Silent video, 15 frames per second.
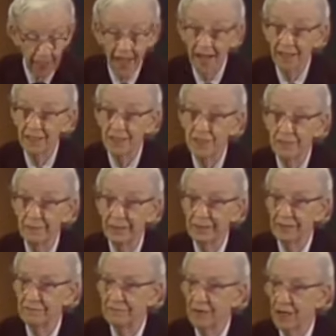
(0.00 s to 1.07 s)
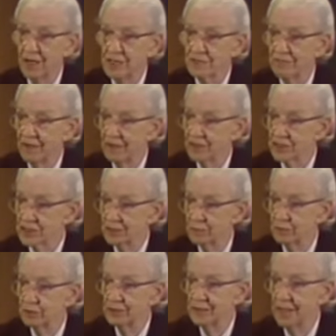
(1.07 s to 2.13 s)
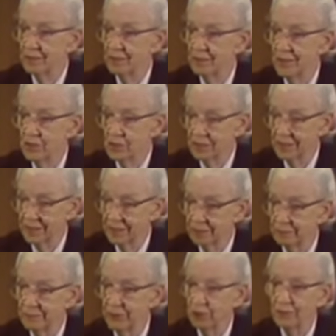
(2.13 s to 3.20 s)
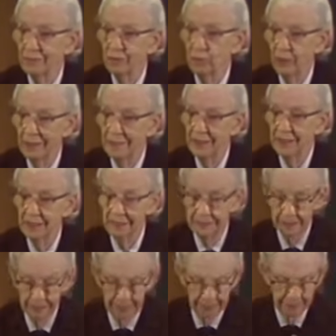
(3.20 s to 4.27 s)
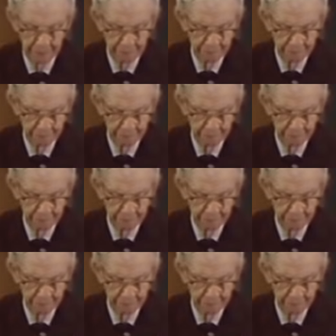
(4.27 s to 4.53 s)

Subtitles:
Canada Cement Lafarge found that someone was not only using their computer but wiping out their data.